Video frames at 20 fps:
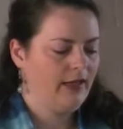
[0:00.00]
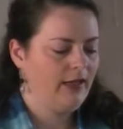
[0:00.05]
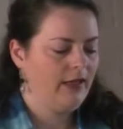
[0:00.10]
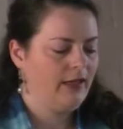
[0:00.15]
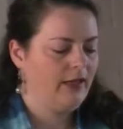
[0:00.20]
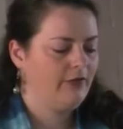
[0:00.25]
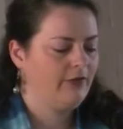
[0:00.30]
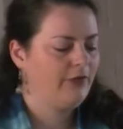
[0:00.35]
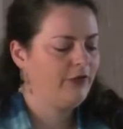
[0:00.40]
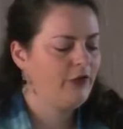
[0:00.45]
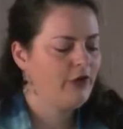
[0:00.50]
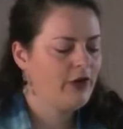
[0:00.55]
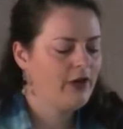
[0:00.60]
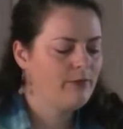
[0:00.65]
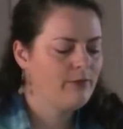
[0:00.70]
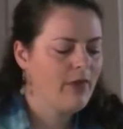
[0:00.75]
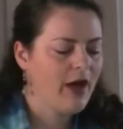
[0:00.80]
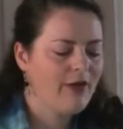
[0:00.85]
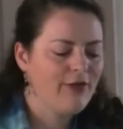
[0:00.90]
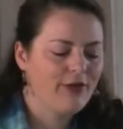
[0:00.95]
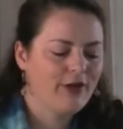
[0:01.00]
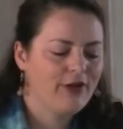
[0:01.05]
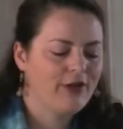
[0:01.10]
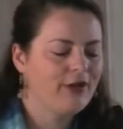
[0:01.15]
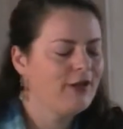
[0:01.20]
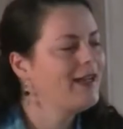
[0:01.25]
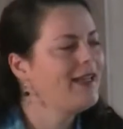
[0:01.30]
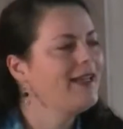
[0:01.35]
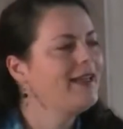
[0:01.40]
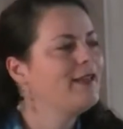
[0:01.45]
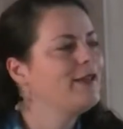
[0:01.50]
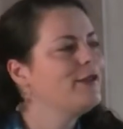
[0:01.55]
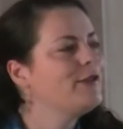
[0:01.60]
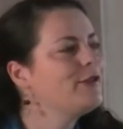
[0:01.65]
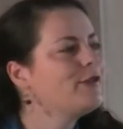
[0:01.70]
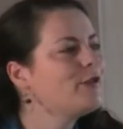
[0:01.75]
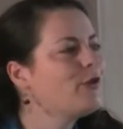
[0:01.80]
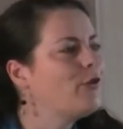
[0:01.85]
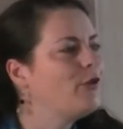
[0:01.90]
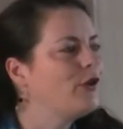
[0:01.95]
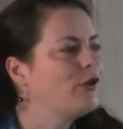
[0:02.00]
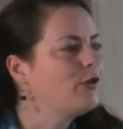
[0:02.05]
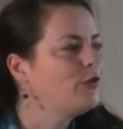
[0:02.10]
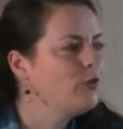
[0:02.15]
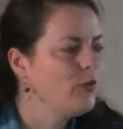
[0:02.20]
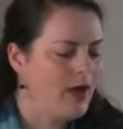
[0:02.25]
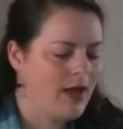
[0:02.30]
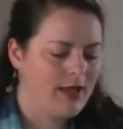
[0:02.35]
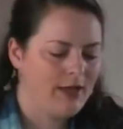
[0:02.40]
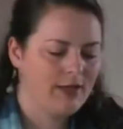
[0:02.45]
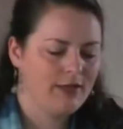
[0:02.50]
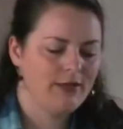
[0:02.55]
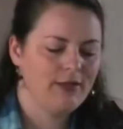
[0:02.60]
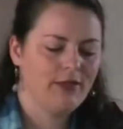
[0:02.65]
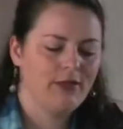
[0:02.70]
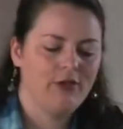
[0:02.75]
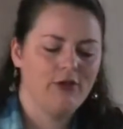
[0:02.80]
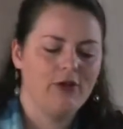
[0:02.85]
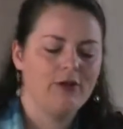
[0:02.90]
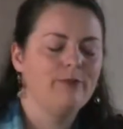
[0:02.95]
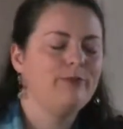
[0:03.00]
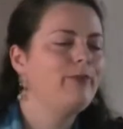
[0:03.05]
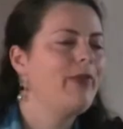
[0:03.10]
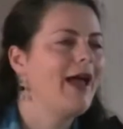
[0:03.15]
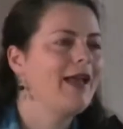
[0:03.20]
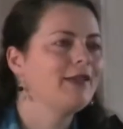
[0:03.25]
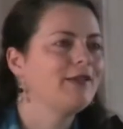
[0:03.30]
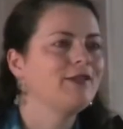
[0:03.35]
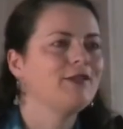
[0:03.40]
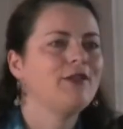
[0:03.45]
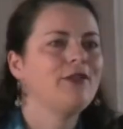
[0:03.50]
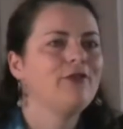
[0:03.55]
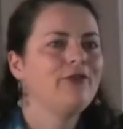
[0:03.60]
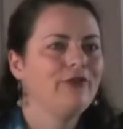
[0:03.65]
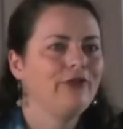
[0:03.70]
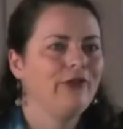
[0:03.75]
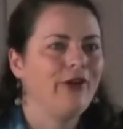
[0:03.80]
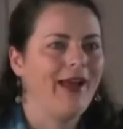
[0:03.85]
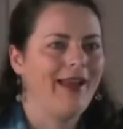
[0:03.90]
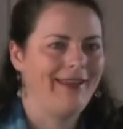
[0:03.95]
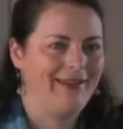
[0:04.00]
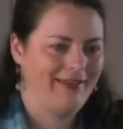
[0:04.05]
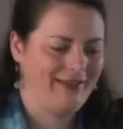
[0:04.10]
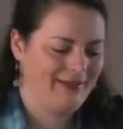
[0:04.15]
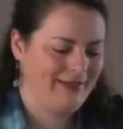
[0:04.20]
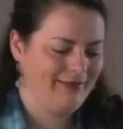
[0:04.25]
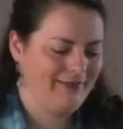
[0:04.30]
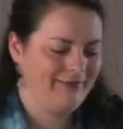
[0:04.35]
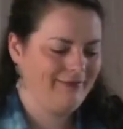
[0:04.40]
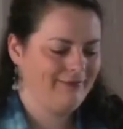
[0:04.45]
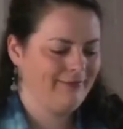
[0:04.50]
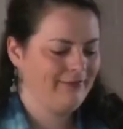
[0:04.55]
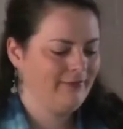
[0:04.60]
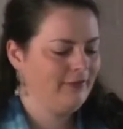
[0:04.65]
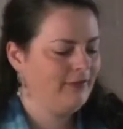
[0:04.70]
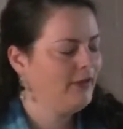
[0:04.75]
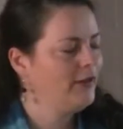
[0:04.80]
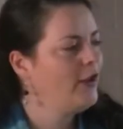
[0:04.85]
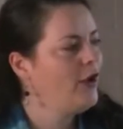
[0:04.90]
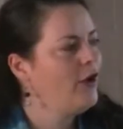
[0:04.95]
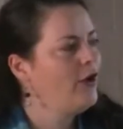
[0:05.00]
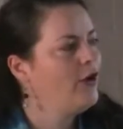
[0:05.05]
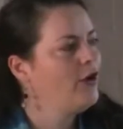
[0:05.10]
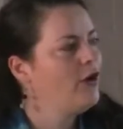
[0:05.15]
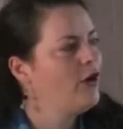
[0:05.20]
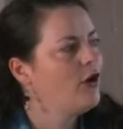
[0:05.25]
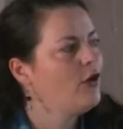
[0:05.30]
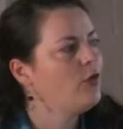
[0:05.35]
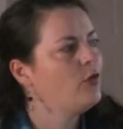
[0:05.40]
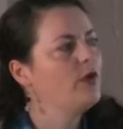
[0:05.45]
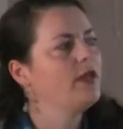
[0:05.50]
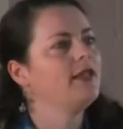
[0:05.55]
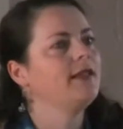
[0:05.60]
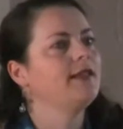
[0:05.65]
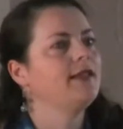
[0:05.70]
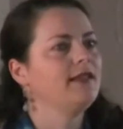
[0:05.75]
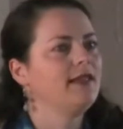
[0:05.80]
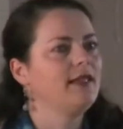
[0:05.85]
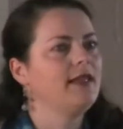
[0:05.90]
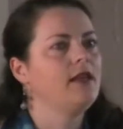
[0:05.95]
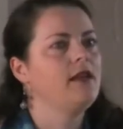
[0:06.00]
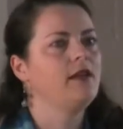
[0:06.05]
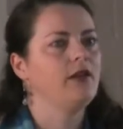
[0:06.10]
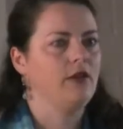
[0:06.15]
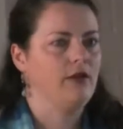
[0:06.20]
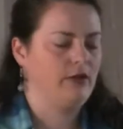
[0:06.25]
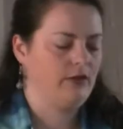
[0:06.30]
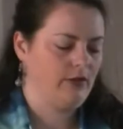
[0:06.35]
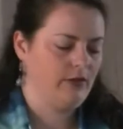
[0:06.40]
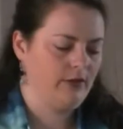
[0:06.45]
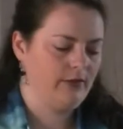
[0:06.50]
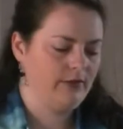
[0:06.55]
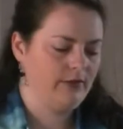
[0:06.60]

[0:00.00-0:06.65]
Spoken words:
If your mother is or was your best friend, we see you.